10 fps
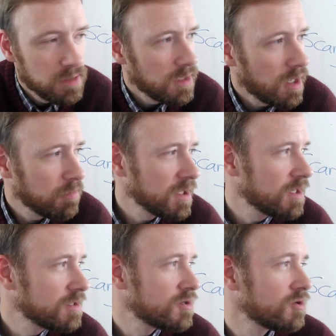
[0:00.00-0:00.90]
How
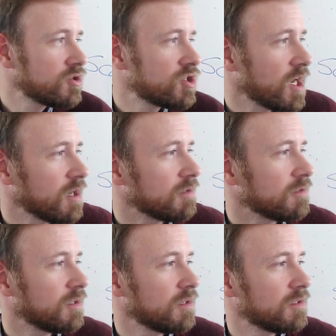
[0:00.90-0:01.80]
big is her
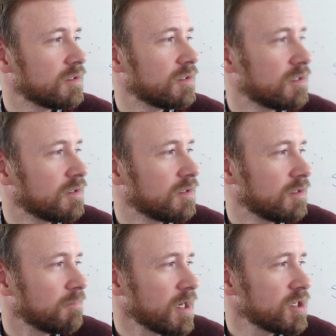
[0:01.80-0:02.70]
channel?
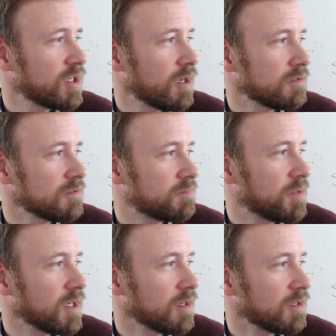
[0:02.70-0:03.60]
My channel is
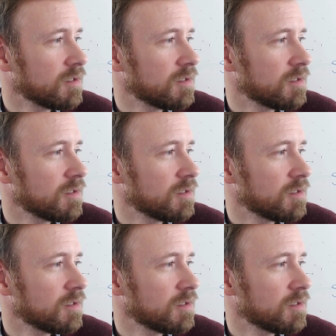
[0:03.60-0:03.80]
bigger,